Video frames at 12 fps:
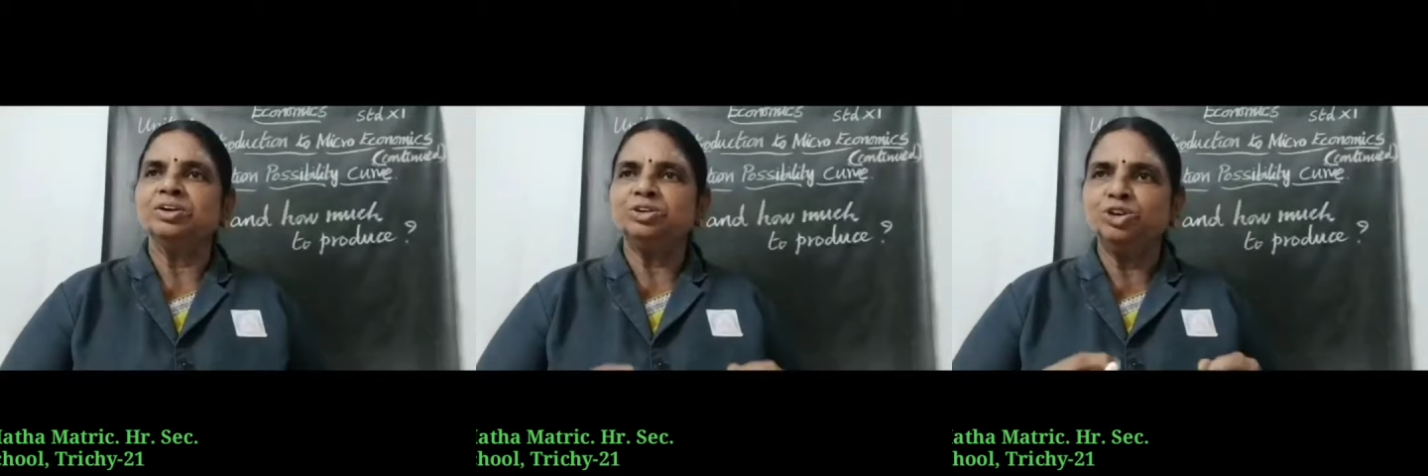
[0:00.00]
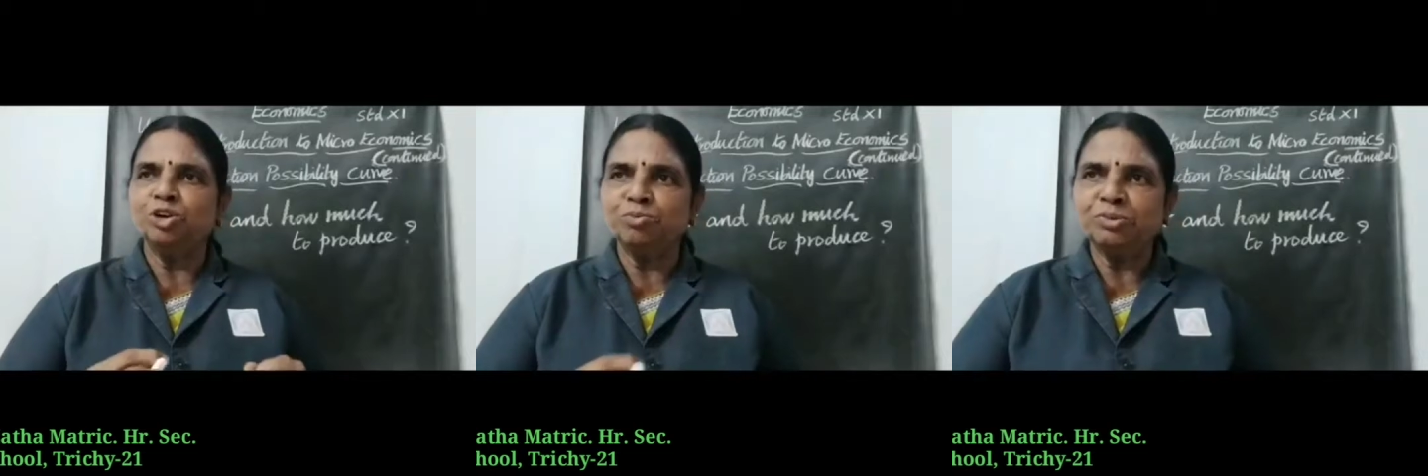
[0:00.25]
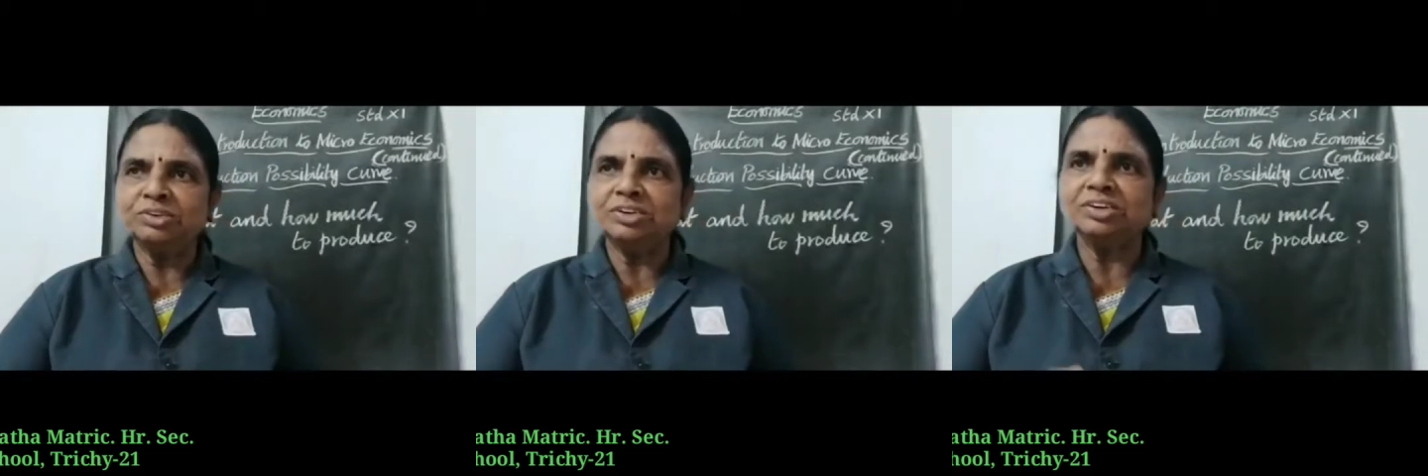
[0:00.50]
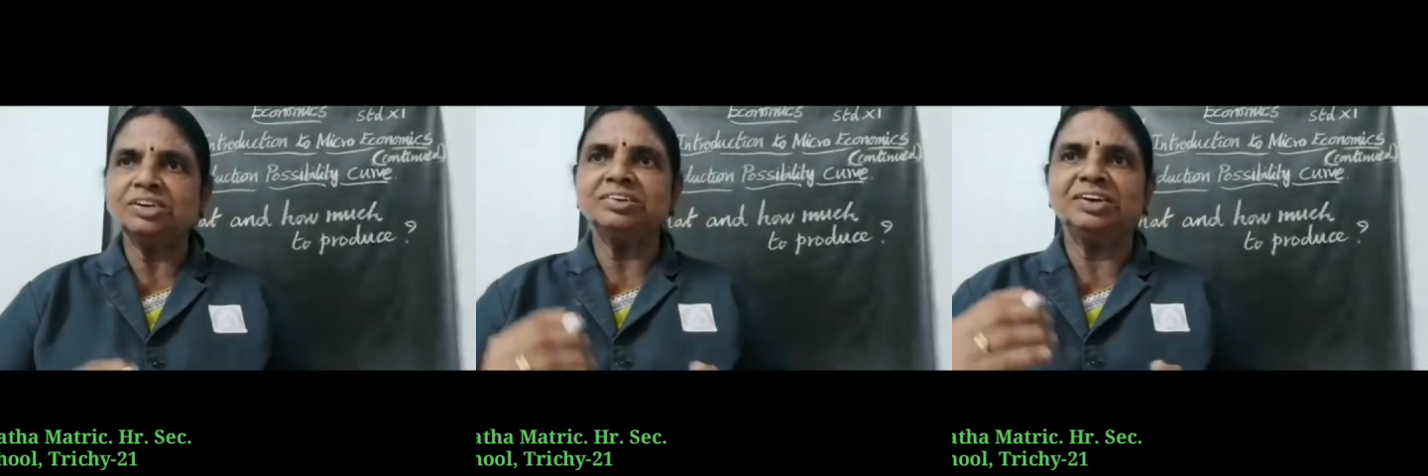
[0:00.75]

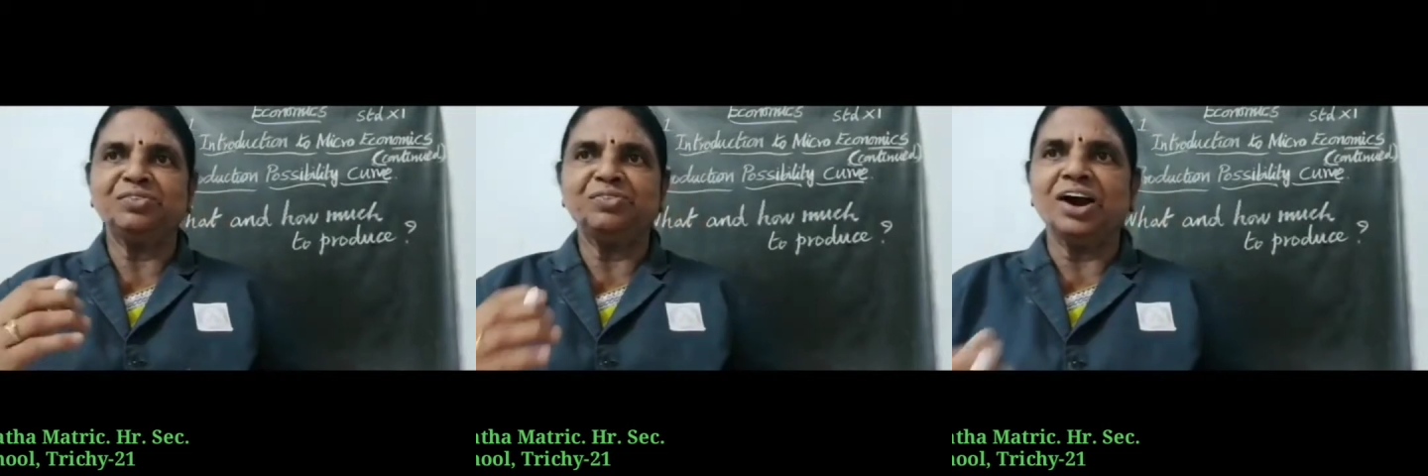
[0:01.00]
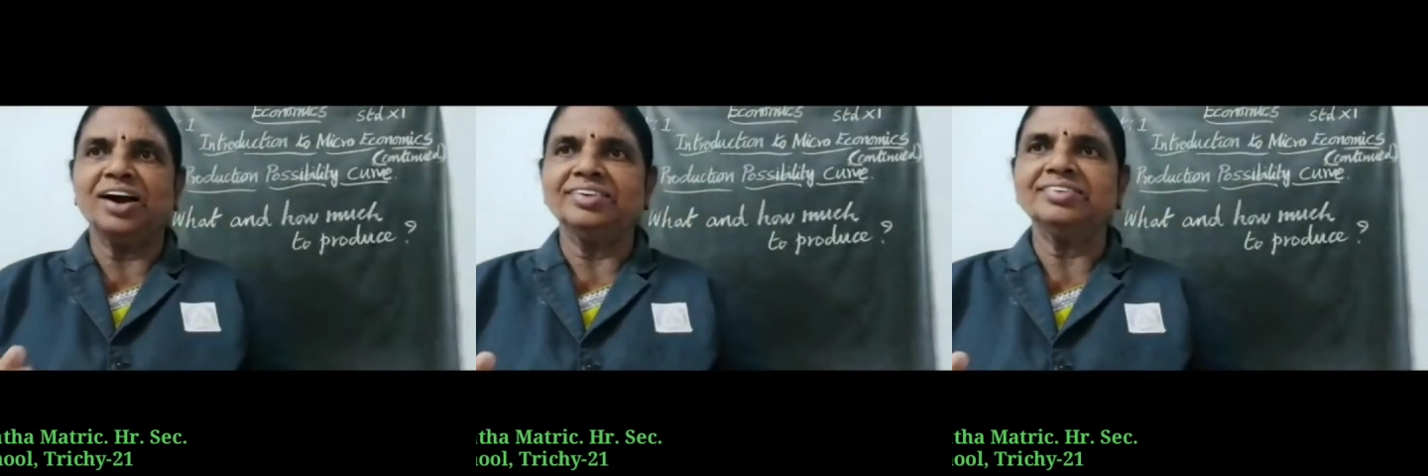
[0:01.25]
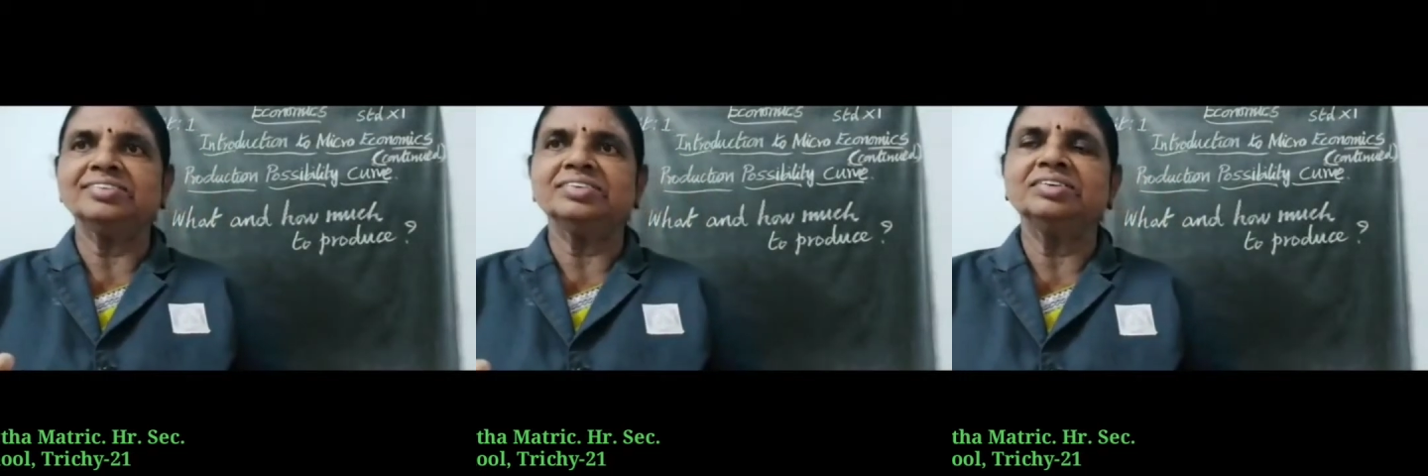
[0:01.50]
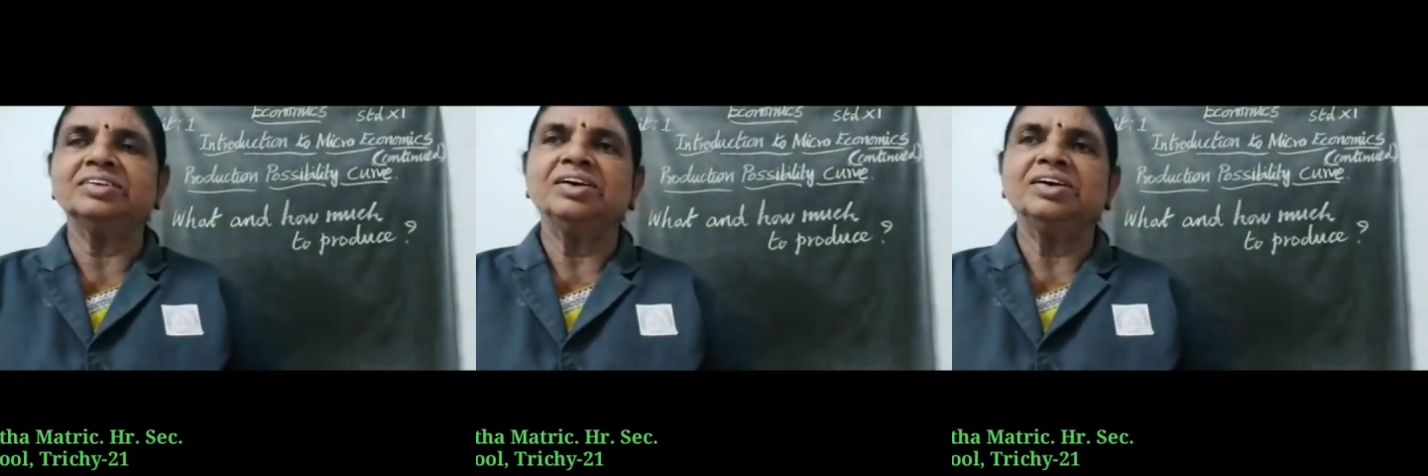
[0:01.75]
geometric device,